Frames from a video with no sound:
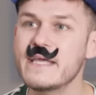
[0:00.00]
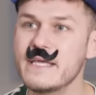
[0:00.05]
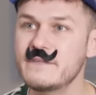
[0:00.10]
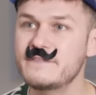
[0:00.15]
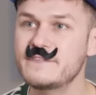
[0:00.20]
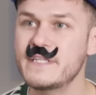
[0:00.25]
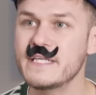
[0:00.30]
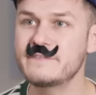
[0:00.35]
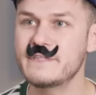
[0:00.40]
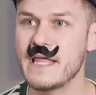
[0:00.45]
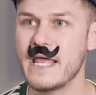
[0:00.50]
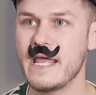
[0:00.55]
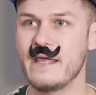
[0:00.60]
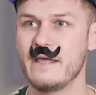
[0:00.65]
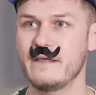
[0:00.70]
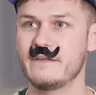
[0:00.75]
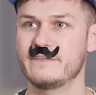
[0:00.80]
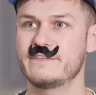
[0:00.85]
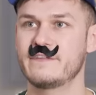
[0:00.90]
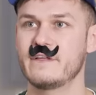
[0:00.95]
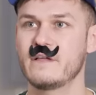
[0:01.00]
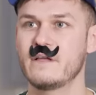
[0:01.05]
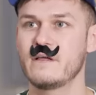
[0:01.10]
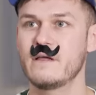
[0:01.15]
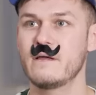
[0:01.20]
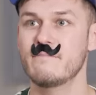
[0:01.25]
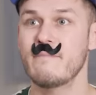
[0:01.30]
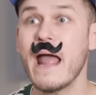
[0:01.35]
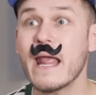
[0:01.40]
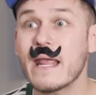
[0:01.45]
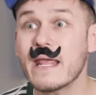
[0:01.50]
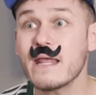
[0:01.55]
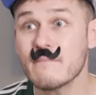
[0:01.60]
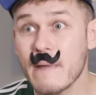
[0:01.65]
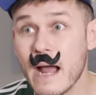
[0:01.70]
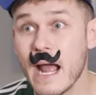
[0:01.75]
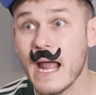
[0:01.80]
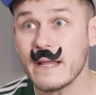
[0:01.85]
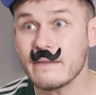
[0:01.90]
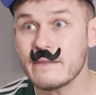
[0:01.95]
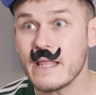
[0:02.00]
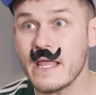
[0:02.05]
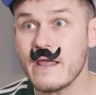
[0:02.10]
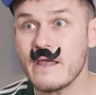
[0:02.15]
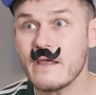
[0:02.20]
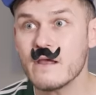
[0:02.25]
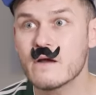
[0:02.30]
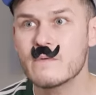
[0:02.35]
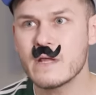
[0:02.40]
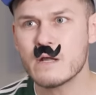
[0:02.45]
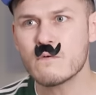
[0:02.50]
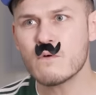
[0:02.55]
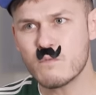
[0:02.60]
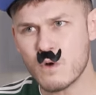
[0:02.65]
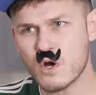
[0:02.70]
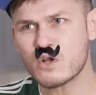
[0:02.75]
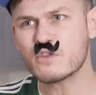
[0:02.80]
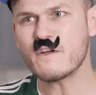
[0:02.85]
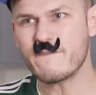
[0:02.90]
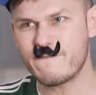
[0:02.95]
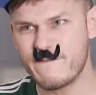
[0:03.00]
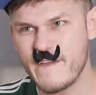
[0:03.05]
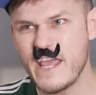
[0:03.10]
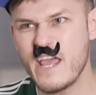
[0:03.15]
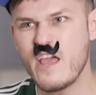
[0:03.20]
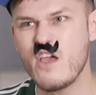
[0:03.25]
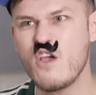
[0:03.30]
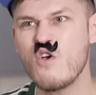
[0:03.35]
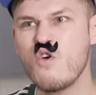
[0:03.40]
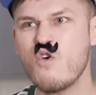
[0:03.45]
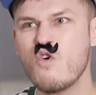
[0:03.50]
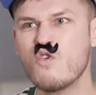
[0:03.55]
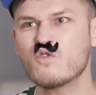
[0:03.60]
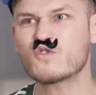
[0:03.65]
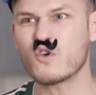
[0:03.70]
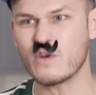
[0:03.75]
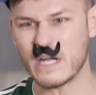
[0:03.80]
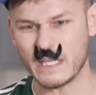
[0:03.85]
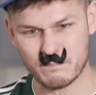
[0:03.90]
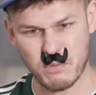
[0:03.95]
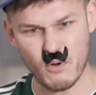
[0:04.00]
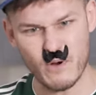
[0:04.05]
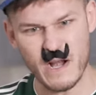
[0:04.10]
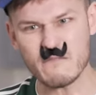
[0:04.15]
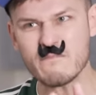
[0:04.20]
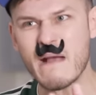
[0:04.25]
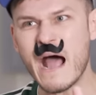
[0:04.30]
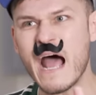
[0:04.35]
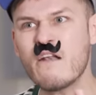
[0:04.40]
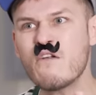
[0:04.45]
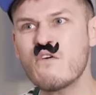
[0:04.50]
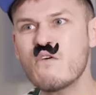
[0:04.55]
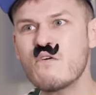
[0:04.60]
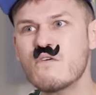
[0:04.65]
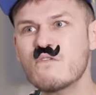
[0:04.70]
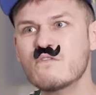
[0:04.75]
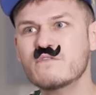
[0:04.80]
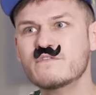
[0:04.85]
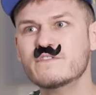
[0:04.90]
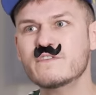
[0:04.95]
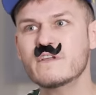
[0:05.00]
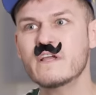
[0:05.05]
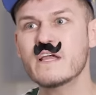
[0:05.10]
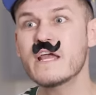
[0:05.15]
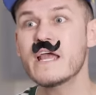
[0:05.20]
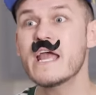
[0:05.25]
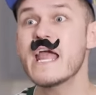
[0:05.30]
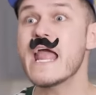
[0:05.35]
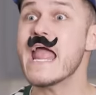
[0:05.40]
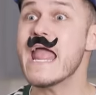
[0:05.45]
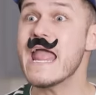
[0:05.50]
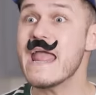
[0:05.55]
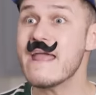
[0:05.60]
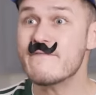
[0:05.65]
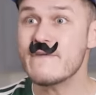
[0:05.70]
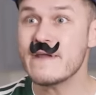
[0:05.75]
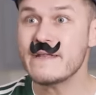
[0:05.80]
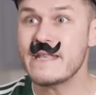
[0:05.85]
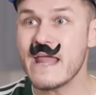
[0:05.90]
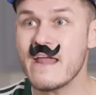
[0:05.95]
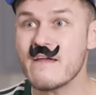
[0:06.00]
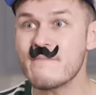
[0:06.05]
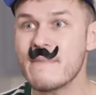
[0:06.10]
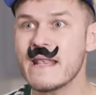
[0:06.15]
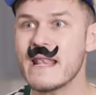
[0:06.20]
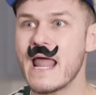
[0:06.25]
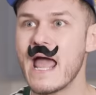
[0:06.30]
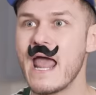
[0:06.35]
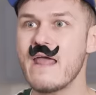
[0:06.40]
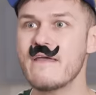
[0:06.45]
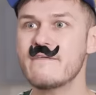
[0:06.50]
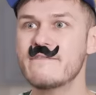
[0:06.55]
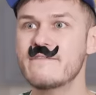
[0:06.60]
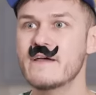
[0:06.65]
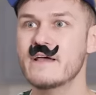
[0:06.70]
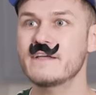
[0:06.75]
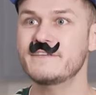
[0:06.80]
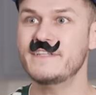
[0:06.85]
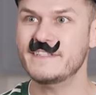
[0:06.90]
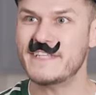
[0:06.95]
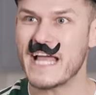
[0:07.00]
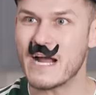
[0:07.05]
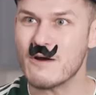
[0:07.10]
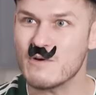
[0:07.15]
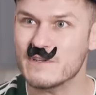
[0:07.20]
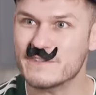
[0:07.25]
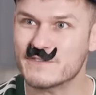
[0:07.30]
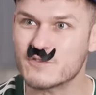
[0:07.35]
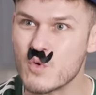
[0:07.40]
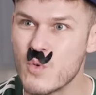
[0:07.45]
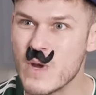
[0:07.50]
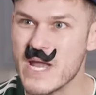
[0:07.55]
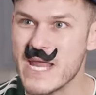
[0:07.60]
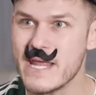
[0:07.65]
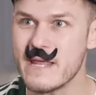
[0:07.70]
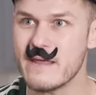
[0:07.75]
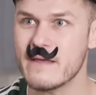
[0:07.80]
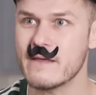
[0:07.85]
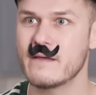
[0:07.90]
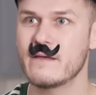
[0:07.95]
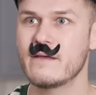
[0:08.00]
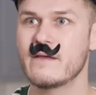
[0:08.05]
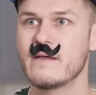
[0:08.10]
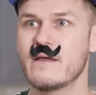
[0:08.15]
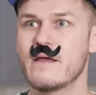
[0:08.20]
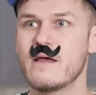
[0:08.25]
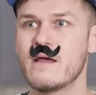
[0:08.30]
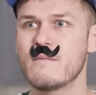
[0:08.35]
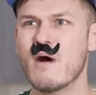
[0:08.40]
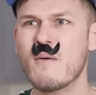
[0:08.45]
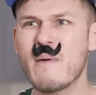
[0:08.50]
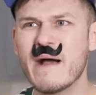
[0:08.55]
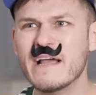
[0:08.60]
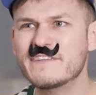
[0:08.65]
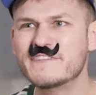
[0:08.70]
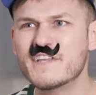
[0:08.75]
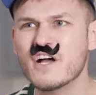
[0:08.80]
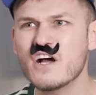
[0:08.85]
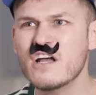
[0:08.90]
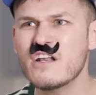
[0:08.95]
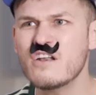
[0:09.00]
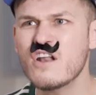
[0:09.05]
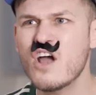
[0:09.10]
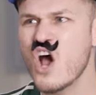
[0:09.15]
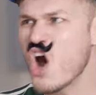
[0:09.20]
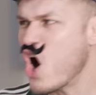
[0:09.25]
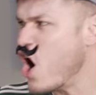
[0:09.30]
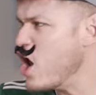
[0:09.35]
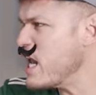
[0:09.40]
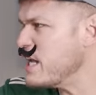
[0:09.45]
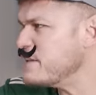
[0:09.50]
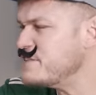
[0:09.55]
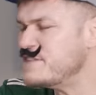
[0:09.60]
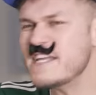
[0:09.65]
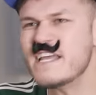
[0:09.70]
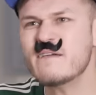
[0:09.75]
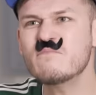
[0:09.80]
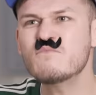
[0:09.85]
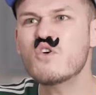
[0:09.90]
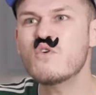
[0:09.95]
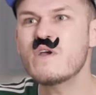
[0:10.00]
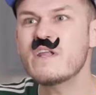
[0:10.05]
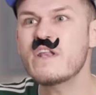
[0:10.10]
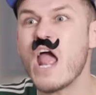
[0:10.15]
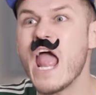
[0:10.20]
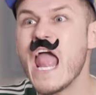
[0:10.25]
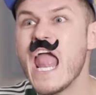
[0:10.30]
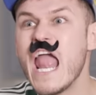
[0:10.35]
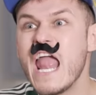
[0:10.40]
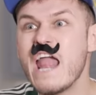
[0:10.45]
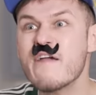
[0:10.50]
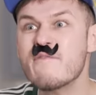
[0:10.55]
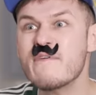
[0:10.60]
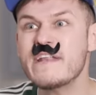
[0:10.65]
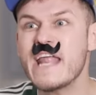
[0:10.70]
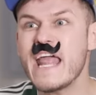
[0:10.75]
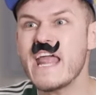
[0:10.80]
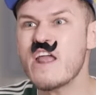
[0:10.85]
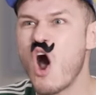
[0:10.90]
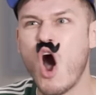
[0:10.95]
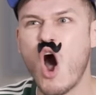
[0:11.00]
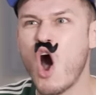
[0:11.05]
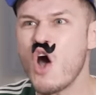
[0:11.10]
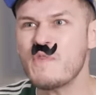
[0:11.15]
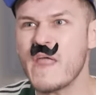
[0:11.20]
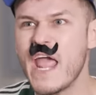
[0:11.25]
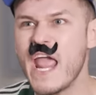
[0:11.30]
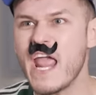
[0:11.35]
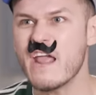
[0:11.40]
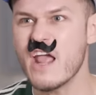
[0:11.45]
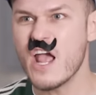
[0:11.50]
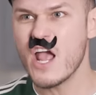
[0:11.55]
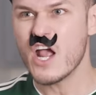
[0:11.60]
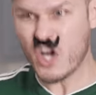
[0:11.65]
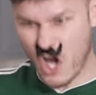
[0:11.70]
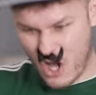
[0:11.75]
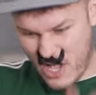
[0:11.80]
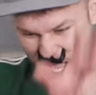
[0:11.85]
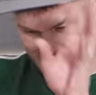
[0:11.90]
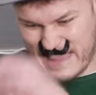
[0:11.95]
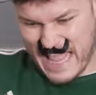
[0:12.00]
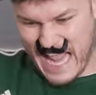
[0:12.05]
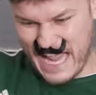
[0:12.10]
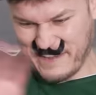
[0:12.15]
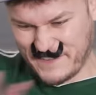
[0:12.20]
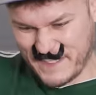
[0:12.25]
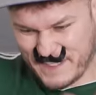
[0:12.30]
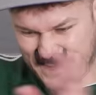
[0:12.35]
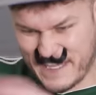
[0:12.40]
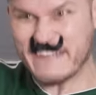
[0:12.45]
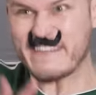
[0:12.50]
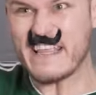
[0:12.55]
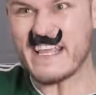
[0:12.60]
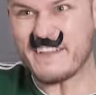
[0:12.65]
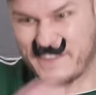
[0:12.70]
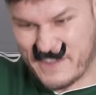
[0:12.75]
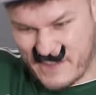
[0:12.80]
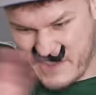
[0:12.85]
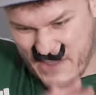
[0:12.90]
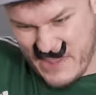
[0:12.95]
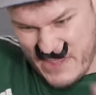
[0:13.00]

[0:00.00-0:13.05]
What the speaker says: kids these days. Back in my day, we would work the fields con las puras manos. Every day of my life since I was 3. But my son, all I see him doing every day, all day, girly dances like this.